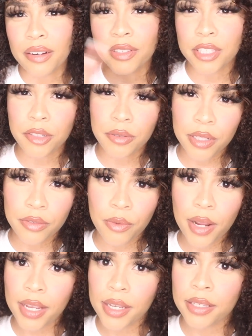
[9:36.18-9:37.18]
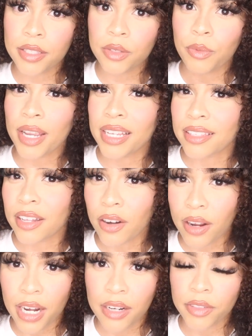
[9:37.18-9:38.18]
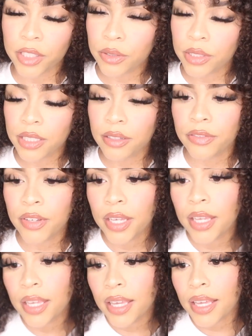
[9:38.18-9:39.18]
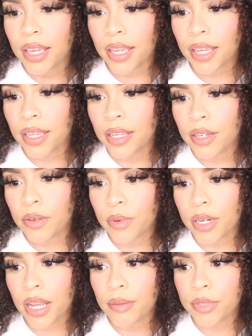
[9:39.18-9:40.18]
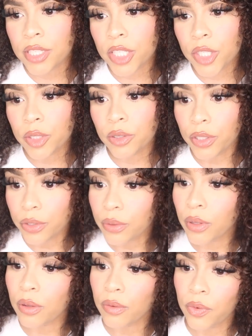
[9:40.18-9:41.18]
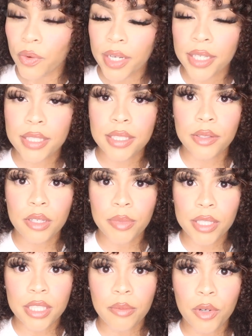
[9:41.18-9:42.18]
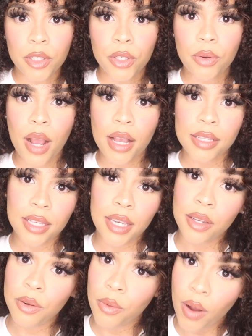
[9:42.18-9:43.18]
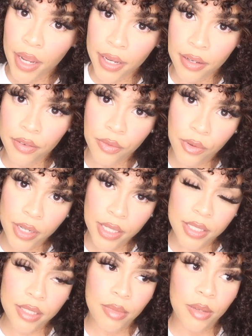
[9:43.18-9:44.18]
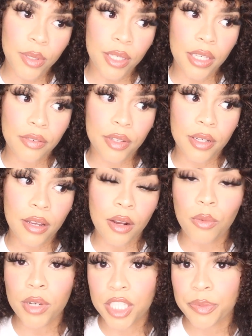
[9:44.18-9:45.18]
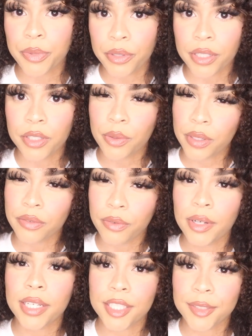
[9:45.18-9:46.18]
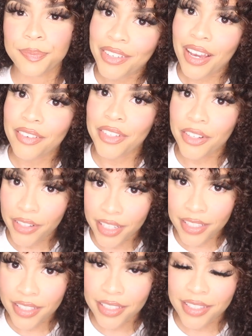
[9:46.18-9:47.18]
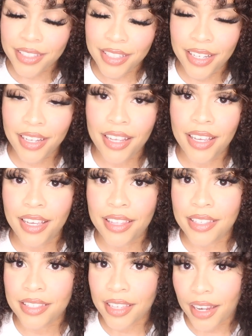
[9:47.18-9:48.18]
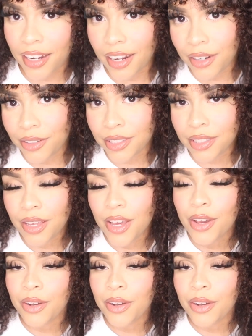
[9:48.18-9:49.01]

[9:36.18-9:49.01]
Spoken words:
kind of secretive ways, ways that are kind of elusive. And when it comes to your literal voice, you can be someone who has a quiet voice, maybe even a whispery sort of voice. If you have Uranus sitting in the second house,